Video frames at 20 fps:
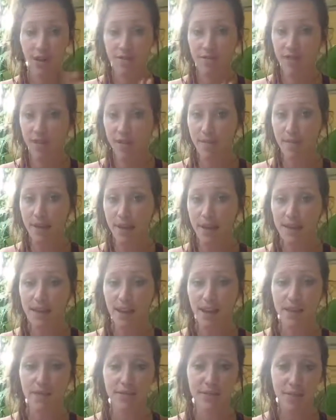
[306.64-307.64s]
I have 5 minutes
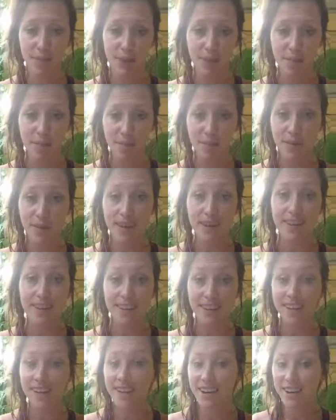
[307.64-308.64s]
left. I'm going to
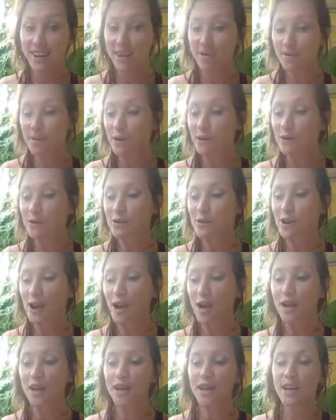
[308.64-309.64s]
keep going
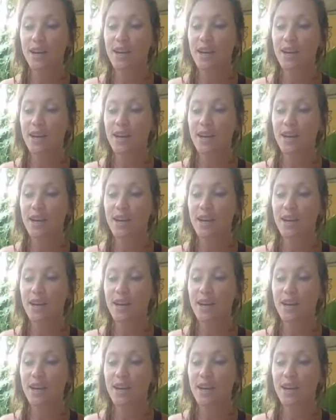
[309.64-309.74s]
strong.